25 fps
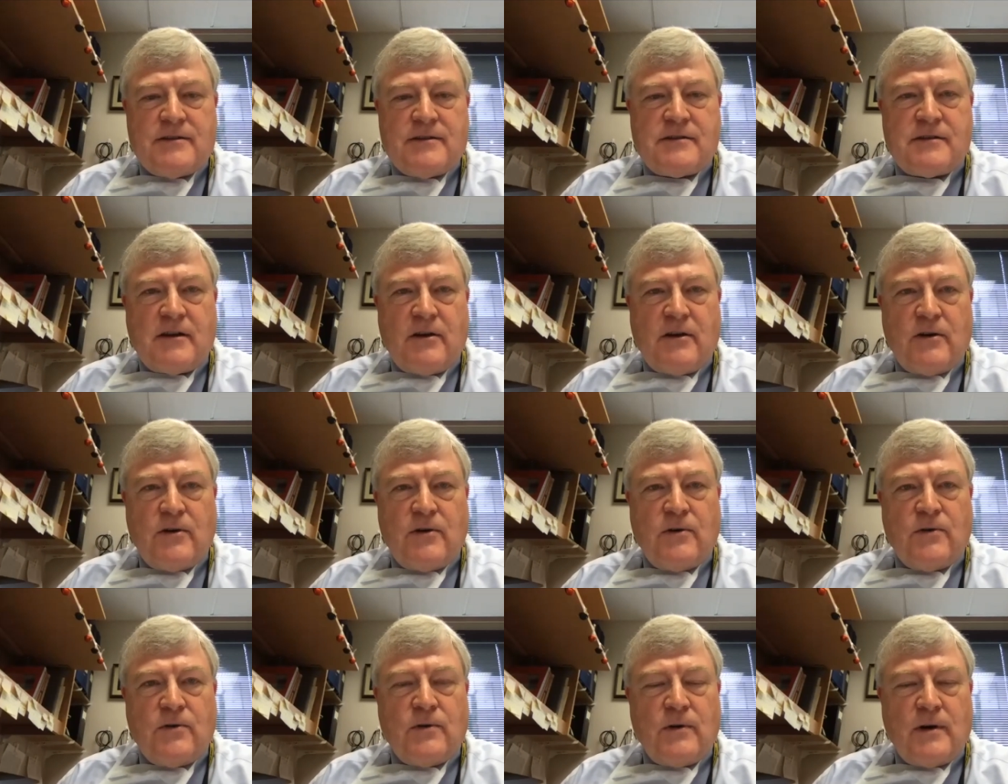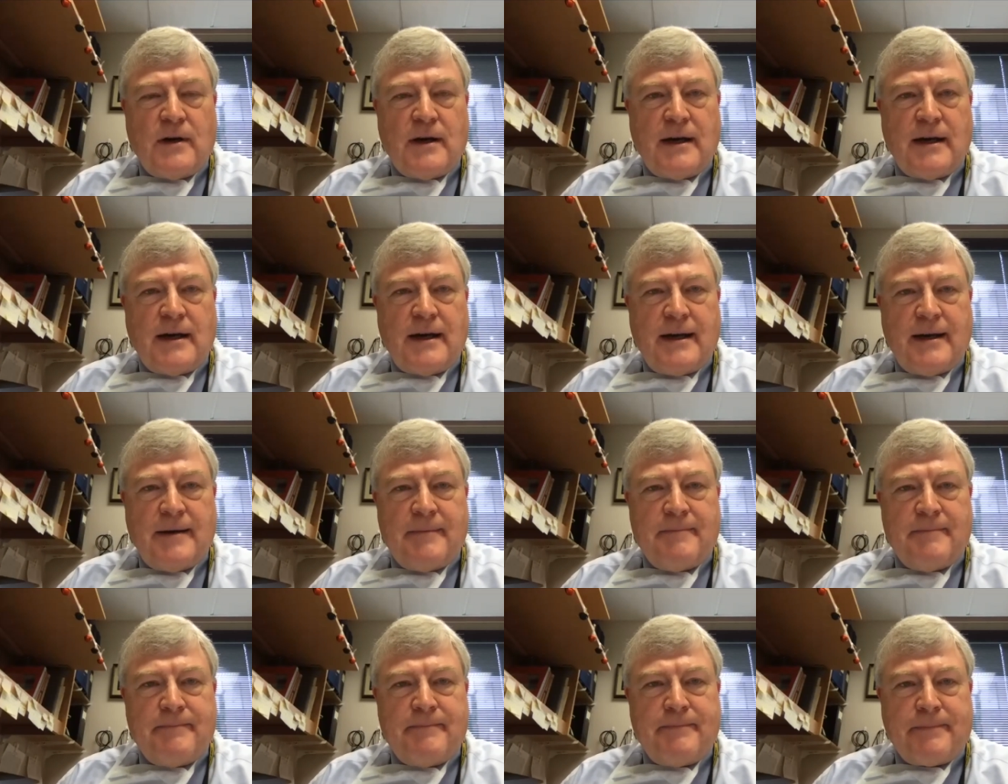So,
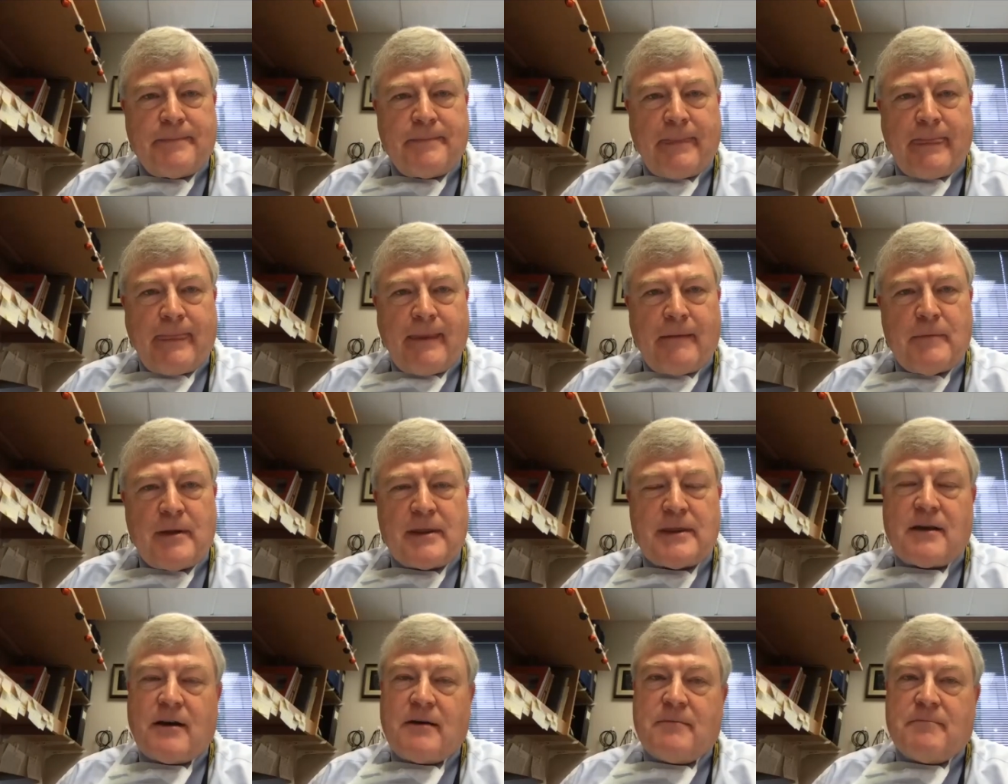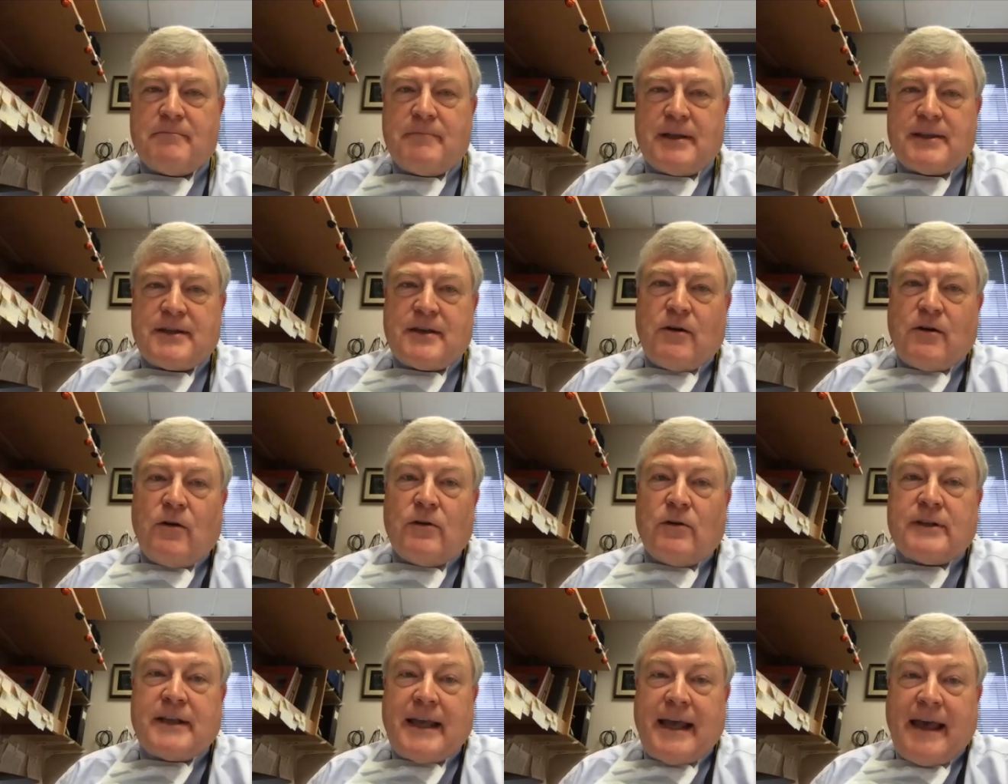but
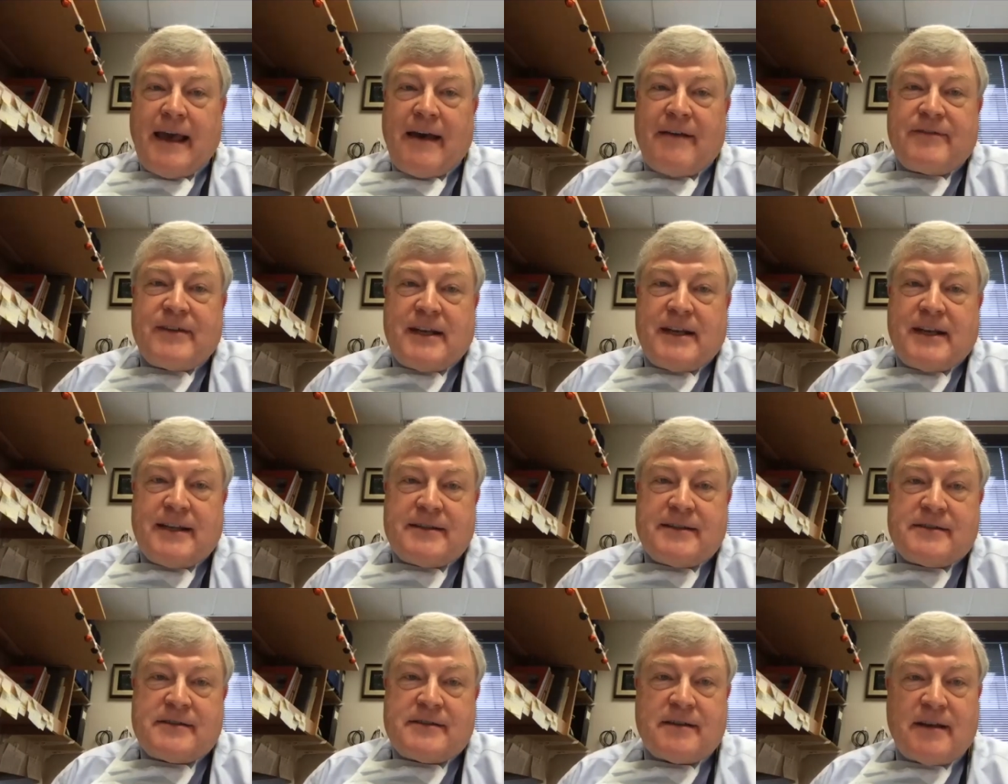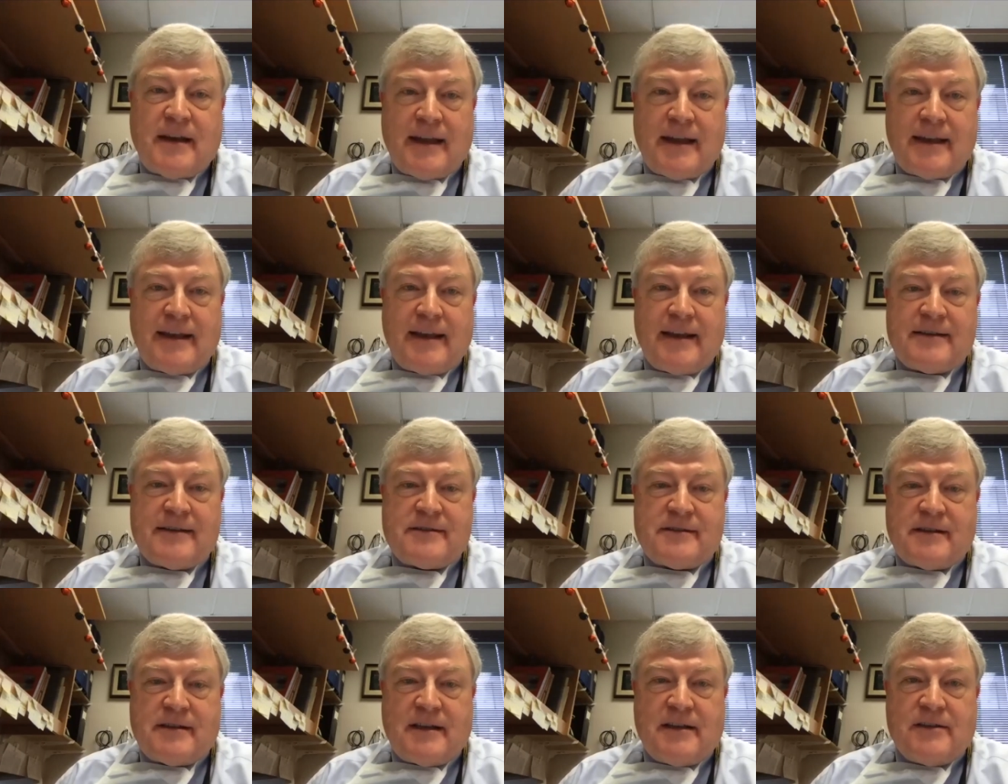the only evidence, I
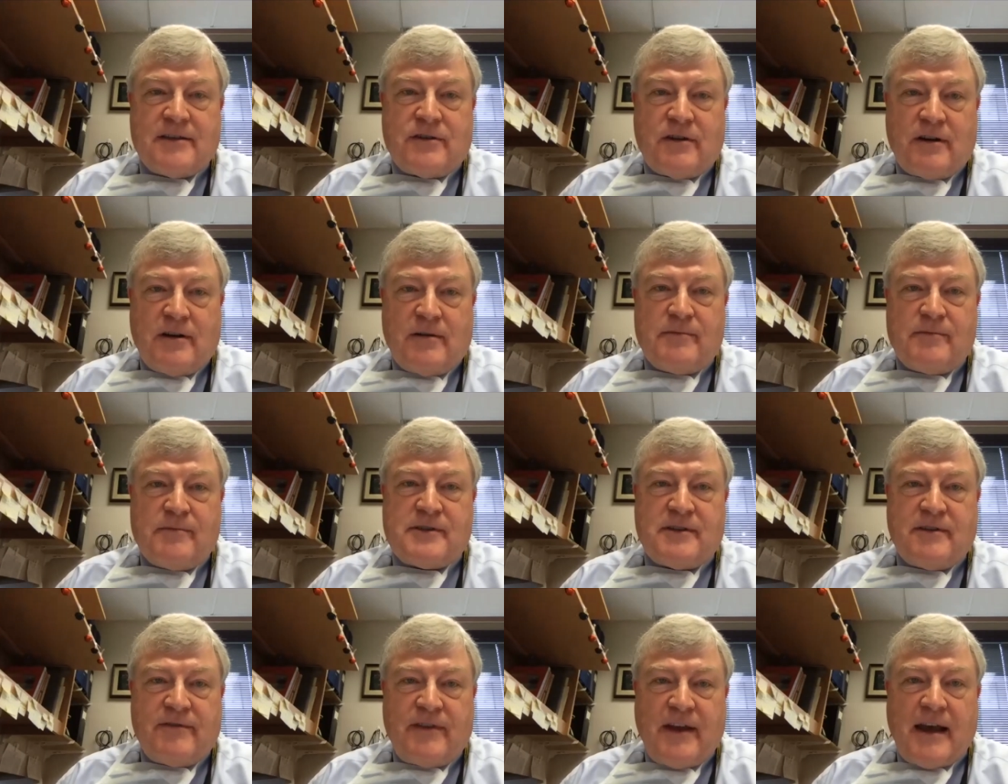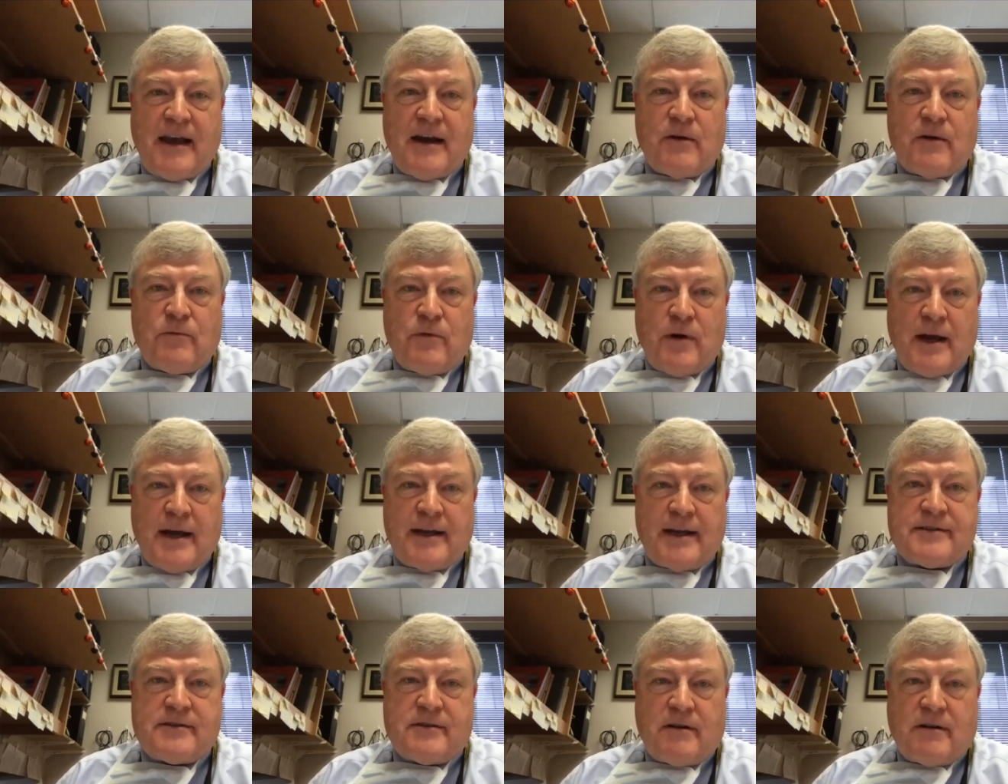guess, in terms of how
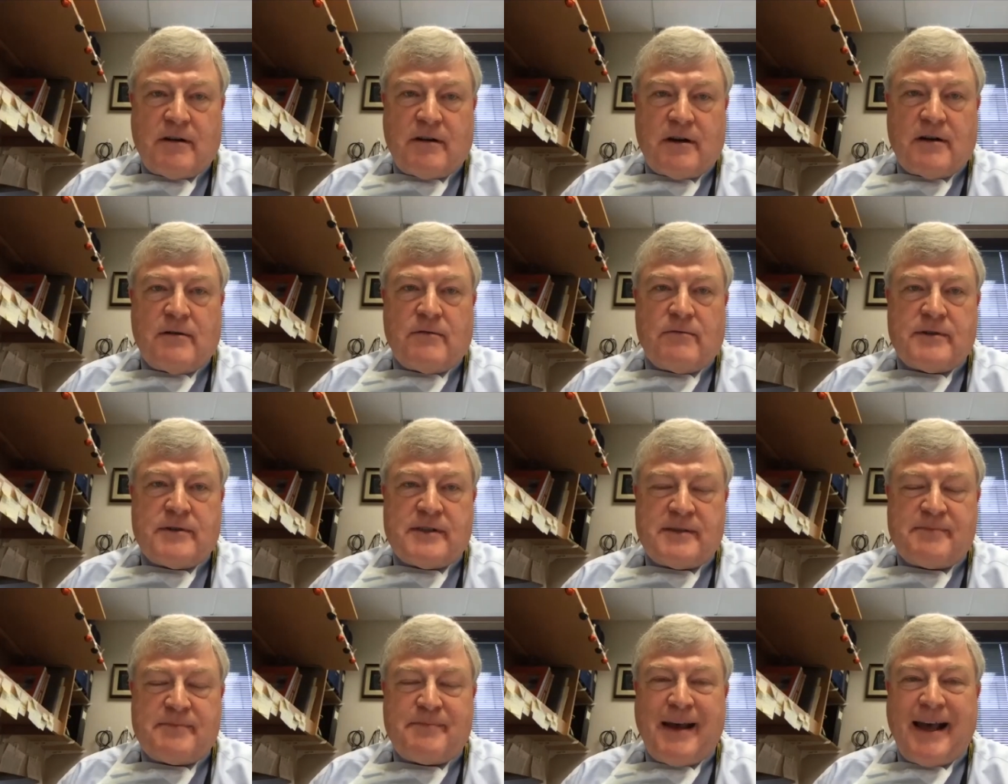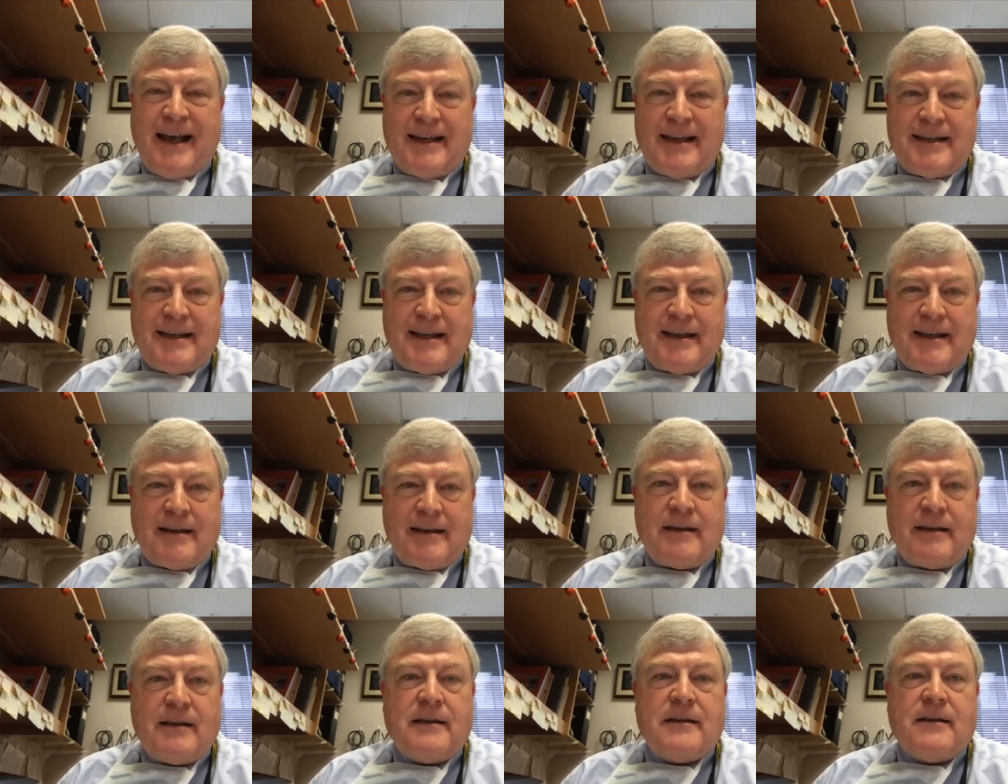rods are
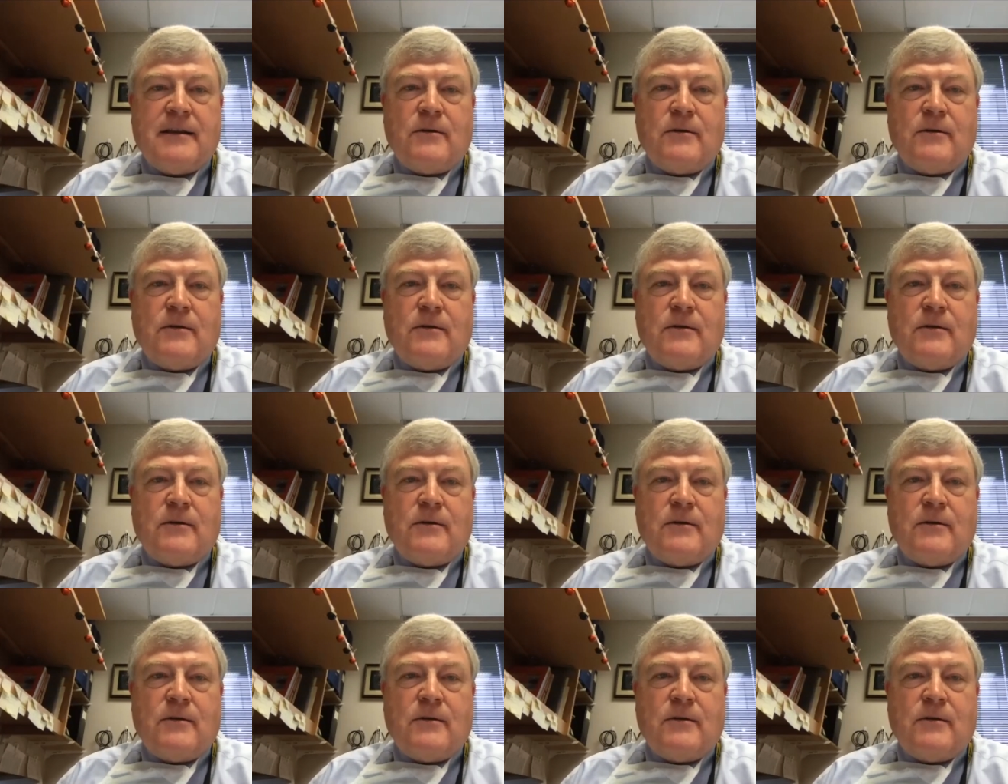responding